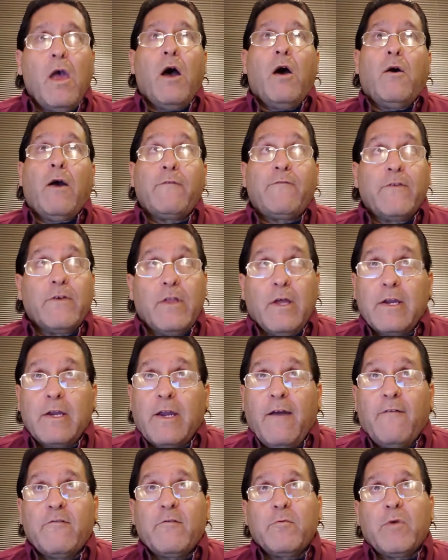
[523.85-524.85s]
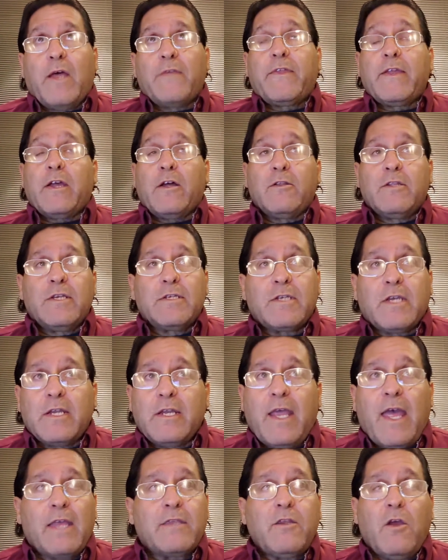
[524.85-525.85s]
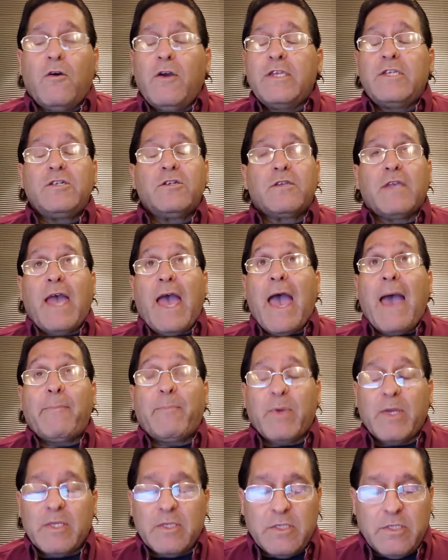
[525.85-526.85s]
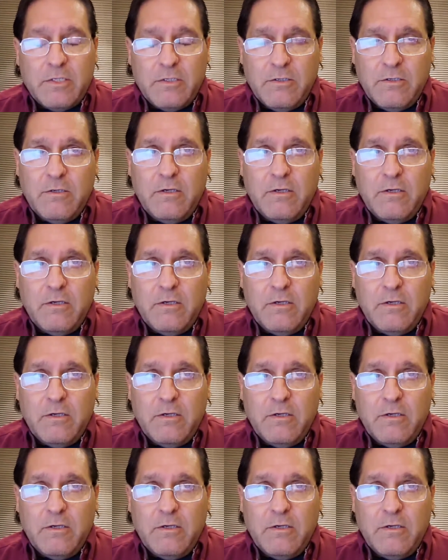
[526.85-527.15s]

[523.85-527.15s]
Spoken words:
oh, I feel uncomfortable, I think I'll disconnect. No, it just happens.